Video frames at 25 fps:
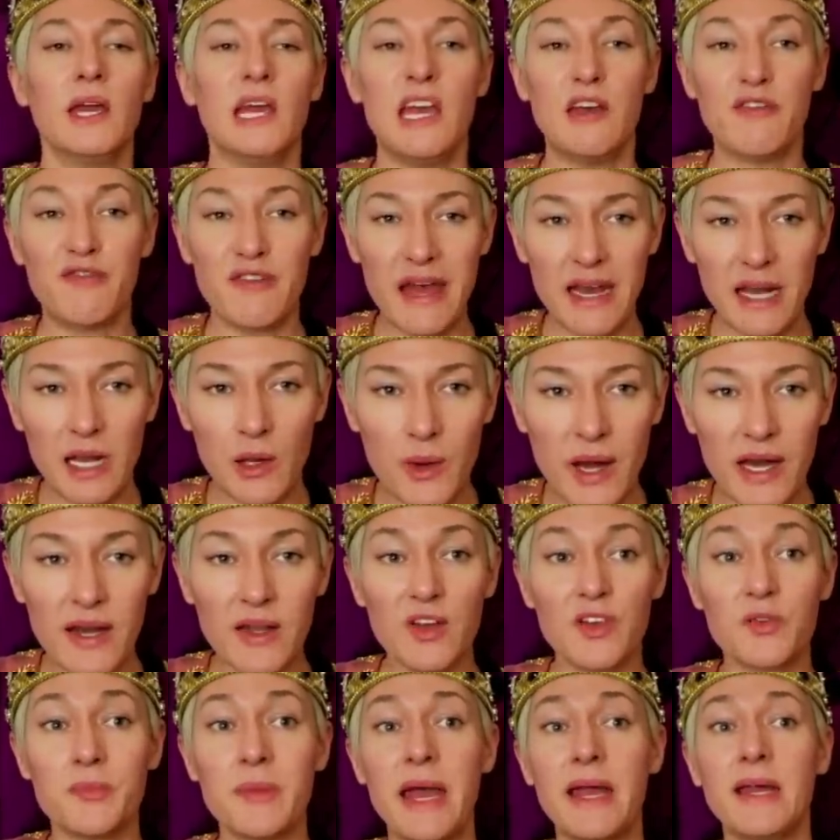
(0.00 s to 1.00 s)
If anyone
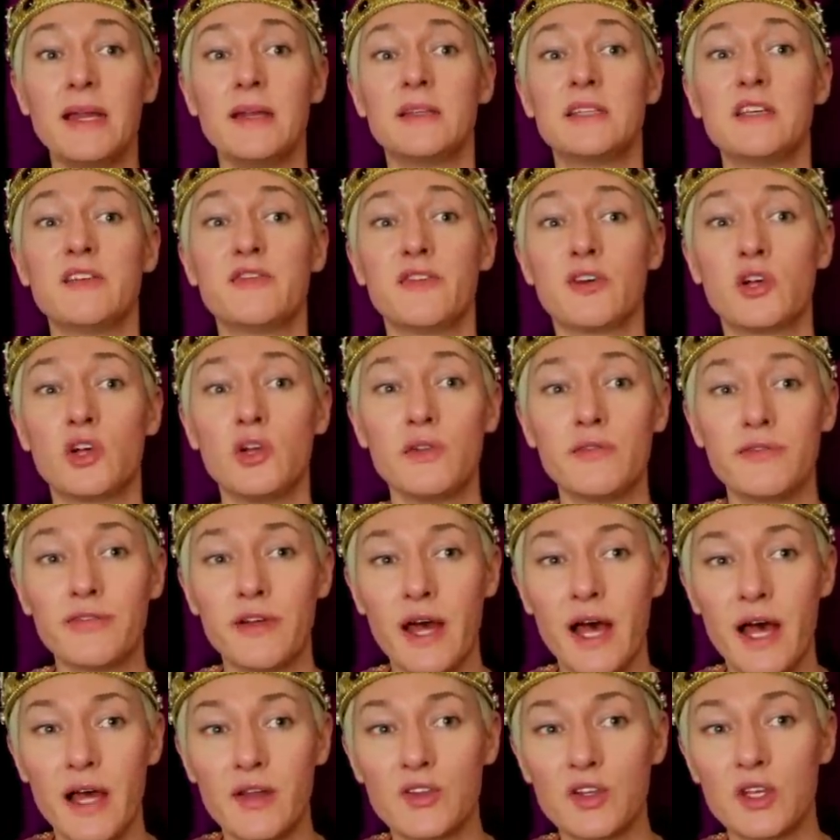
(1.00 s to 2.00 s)
has made it difficult
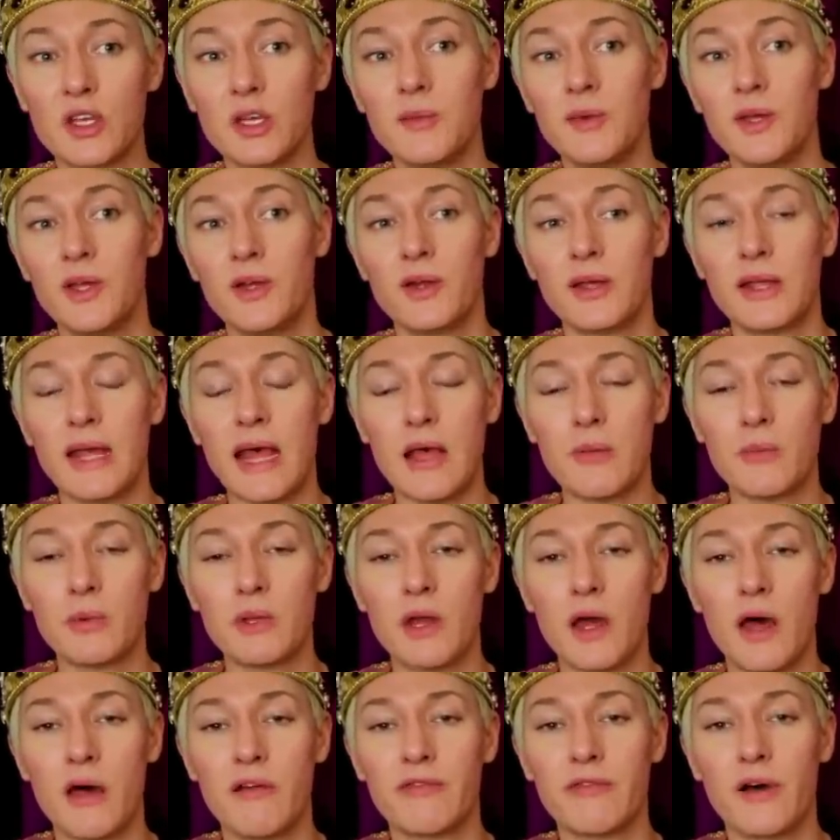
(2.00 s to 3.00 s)
for her to communicate
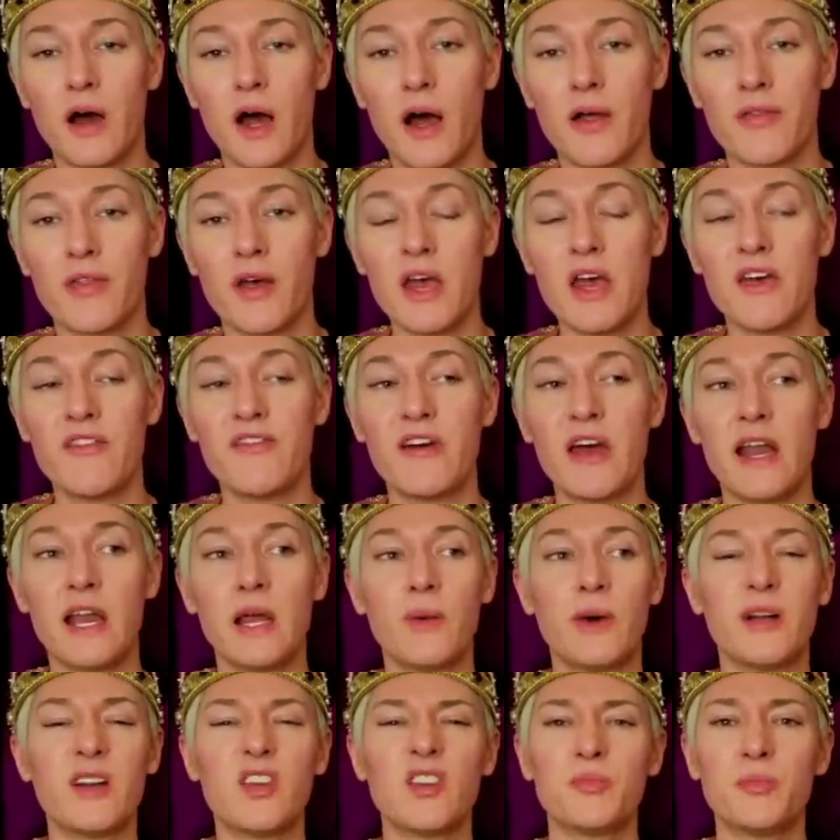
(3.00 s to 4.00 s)
with her father, if
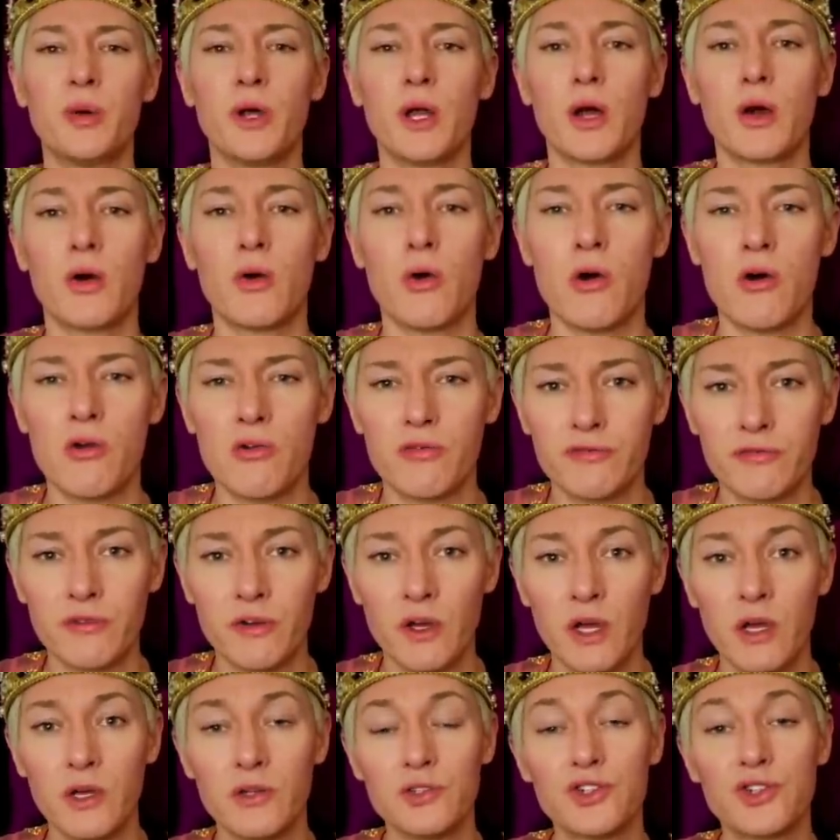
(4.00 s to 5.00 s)
anyone has put her
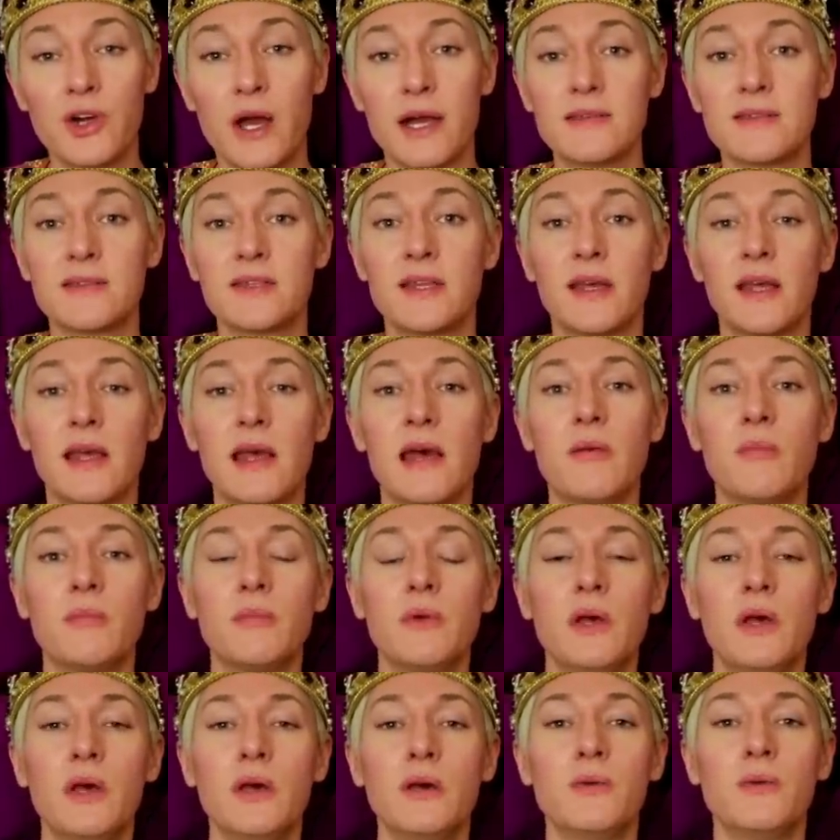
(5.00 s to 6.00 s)
off trusting
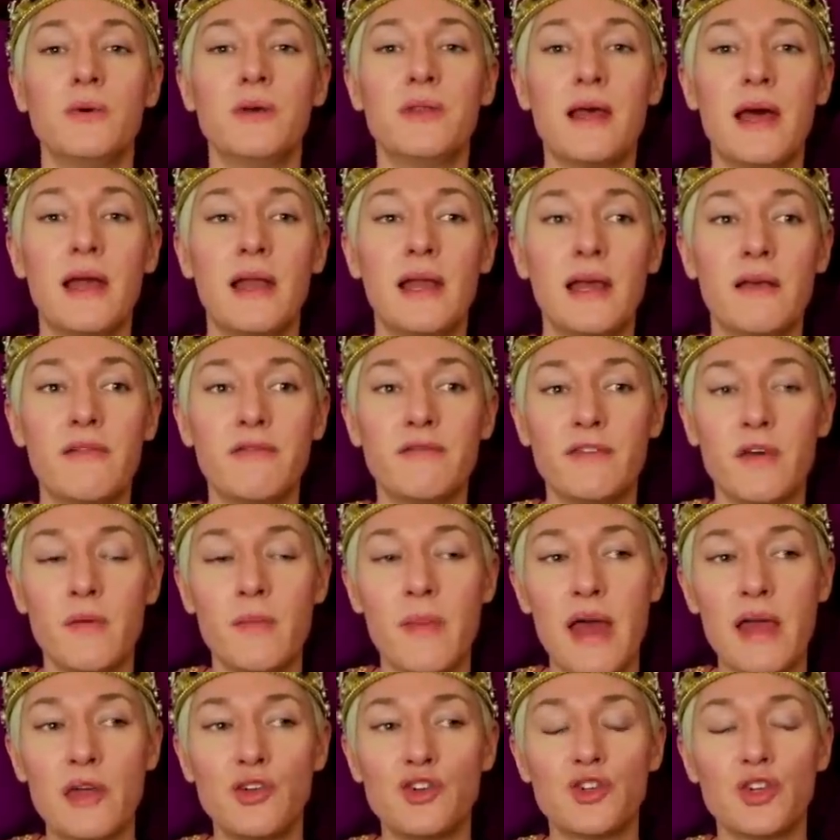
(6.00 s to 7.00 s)
him with any
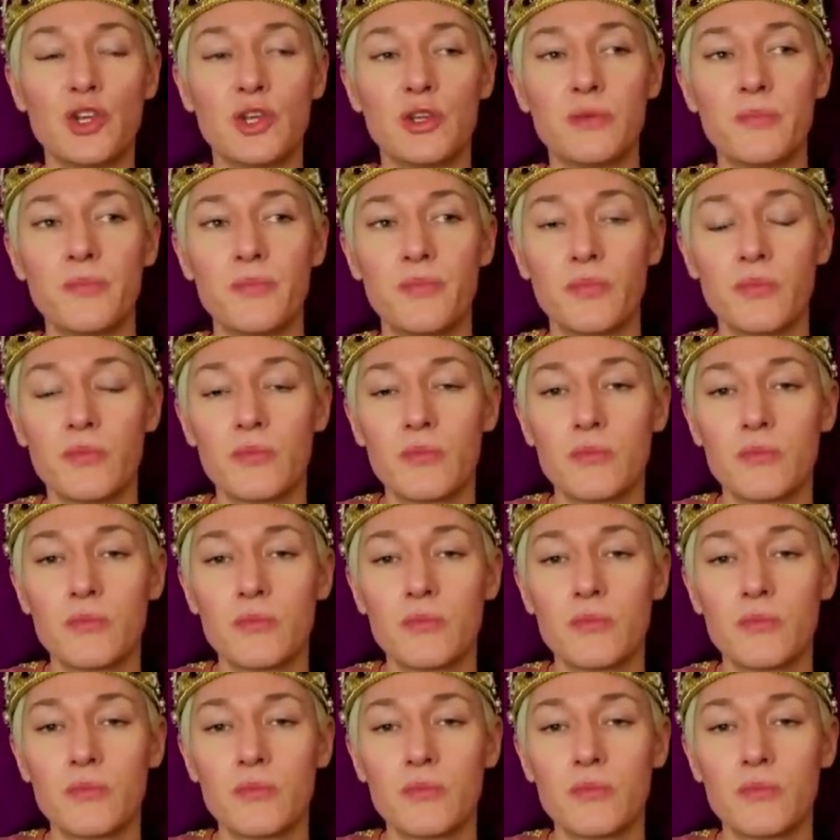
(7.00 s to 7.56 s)
information.